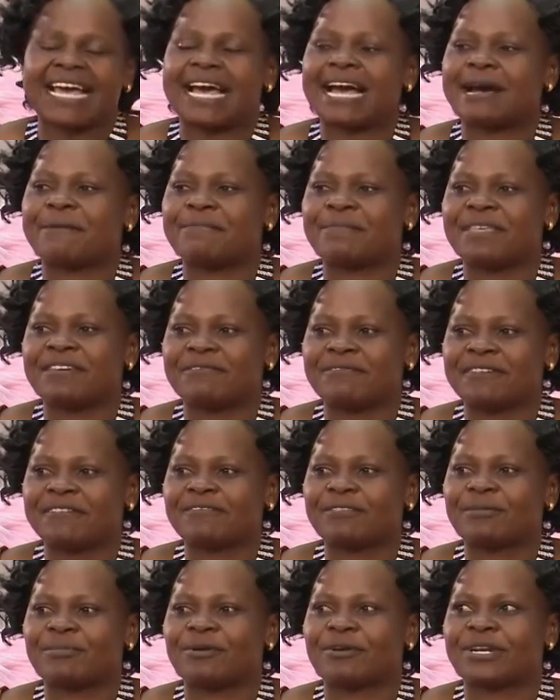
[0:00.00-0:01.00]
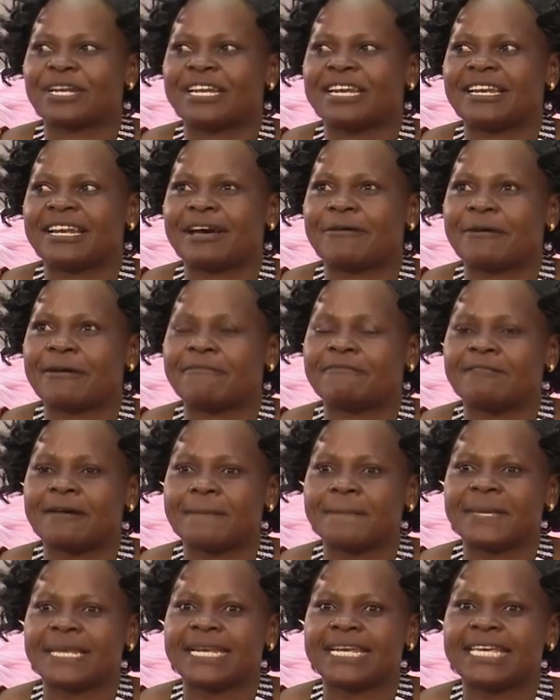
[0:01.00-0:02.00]
I'm the fifth born in our
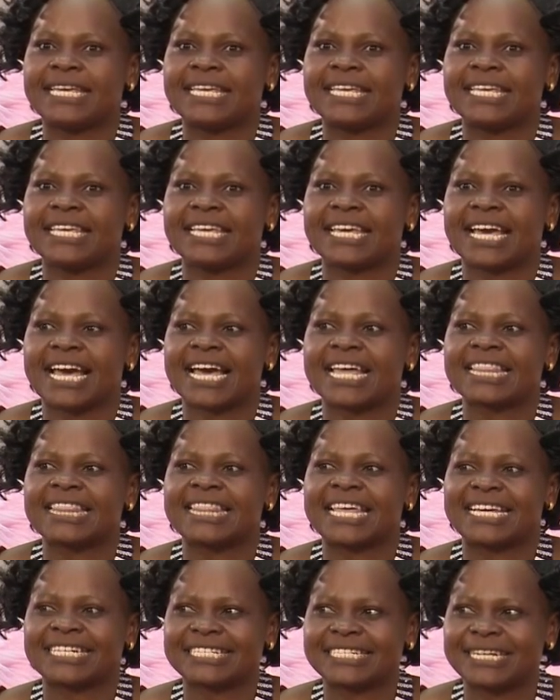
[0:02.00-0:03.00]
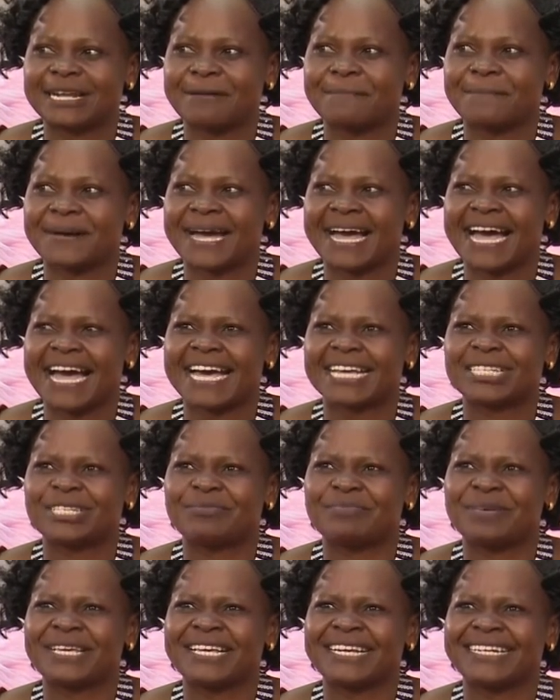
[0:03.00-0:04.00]
family, and that number has
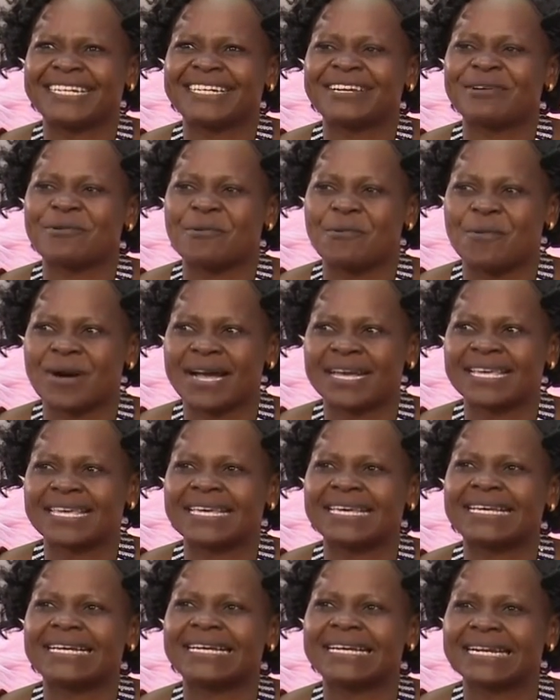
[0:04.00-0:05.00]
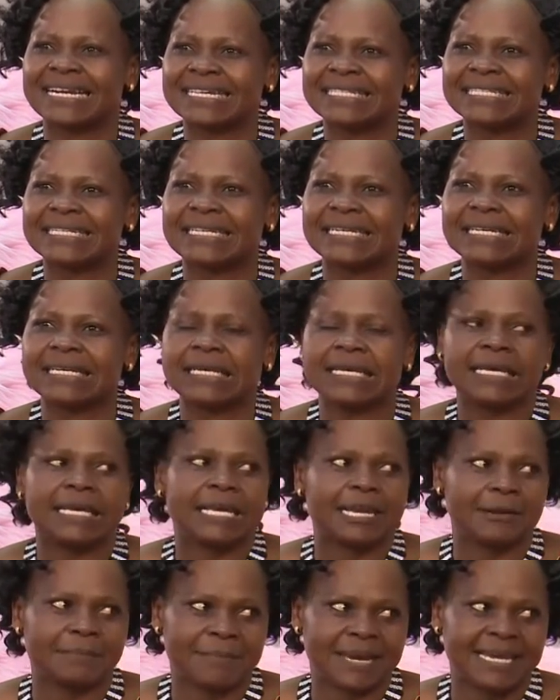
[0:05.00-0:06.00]
been working greatly
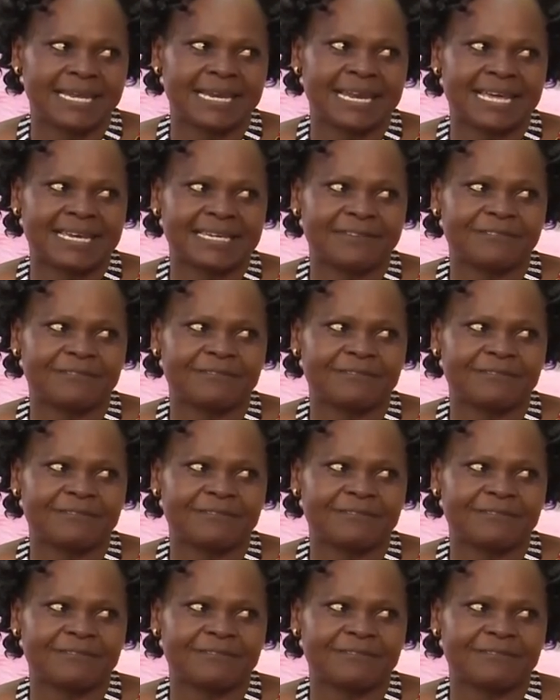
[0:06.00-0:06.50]
in my life.